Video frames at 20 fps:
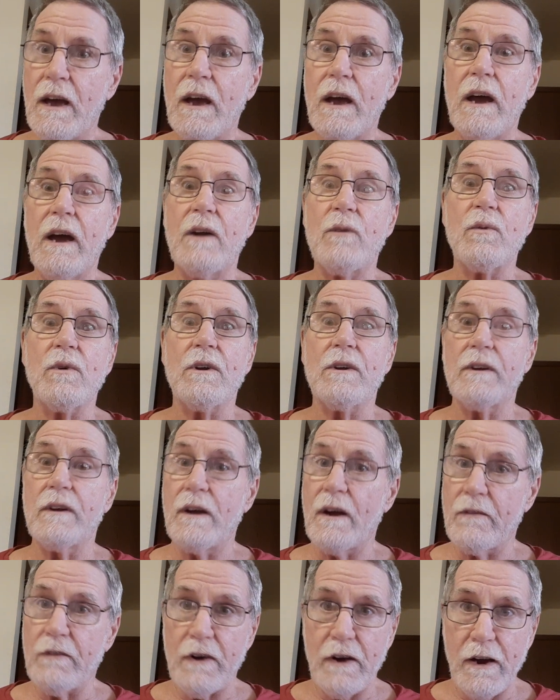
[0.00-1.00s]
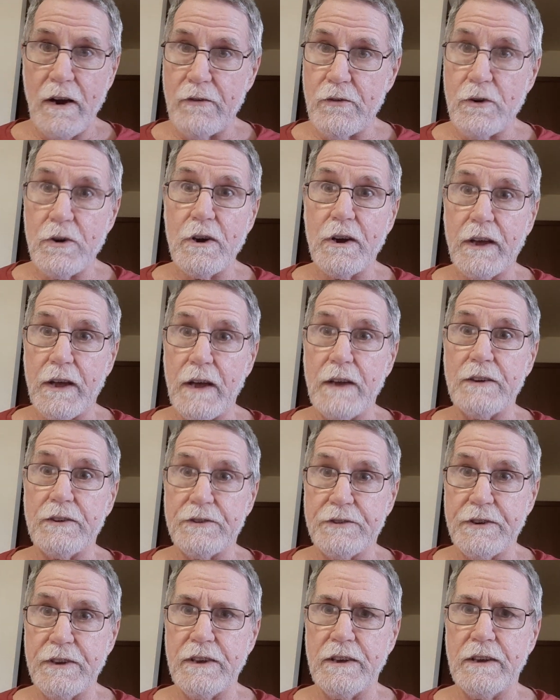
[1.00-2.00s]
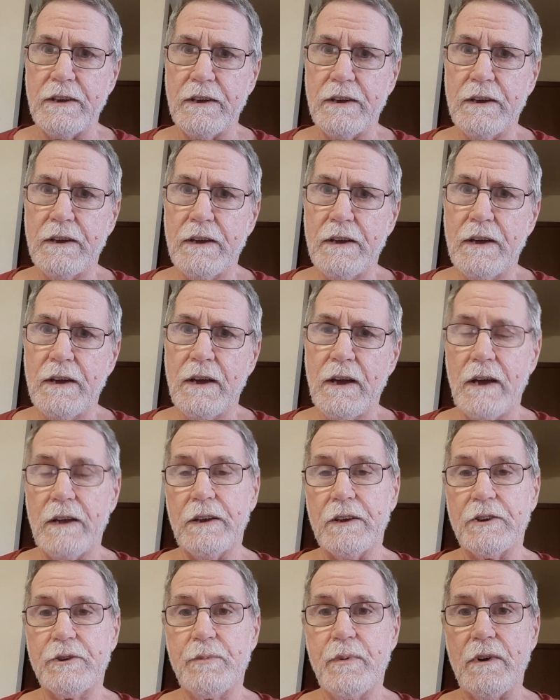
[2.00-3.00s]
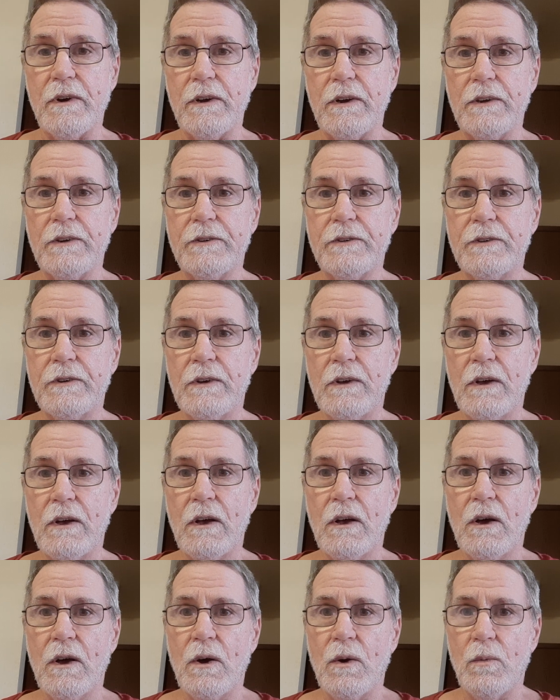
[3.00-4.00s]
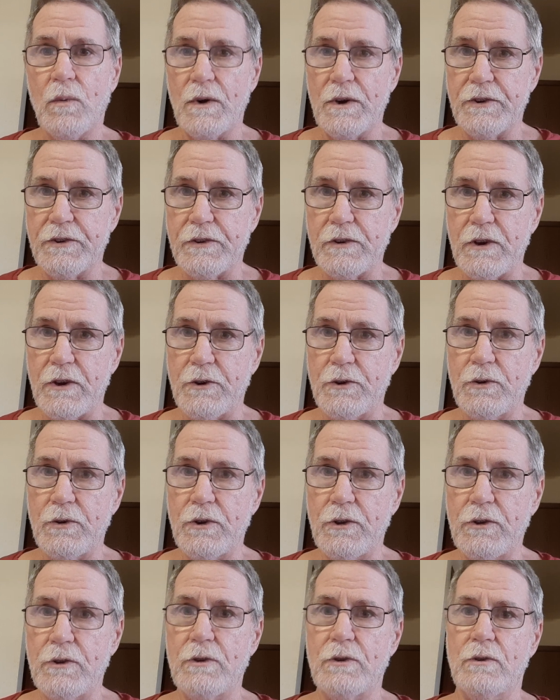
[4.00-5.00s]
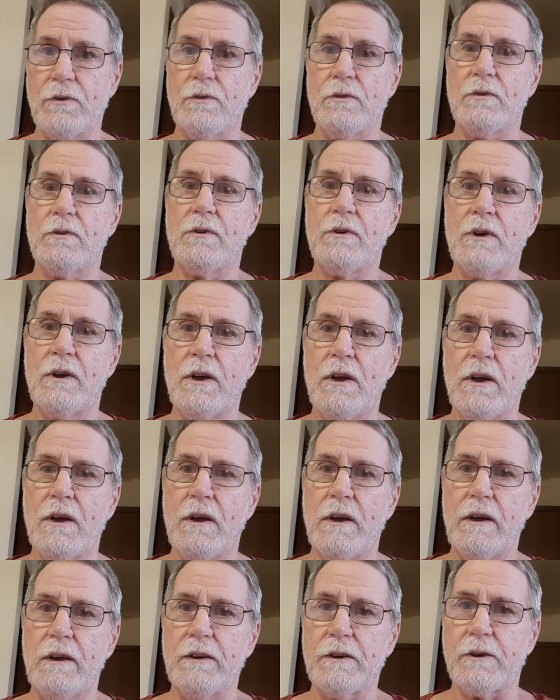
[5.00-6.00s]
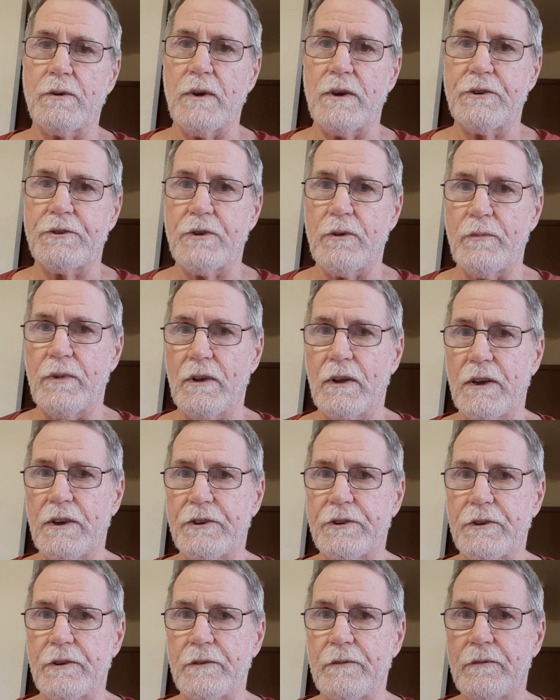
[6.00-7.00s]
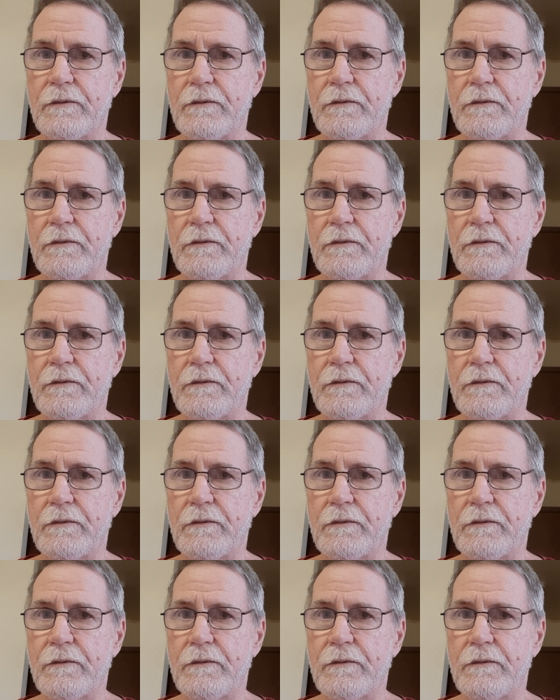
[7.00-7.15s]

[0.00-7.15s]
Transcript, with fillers: and will never ever again see and experience what he's going to do to you in the great tribulation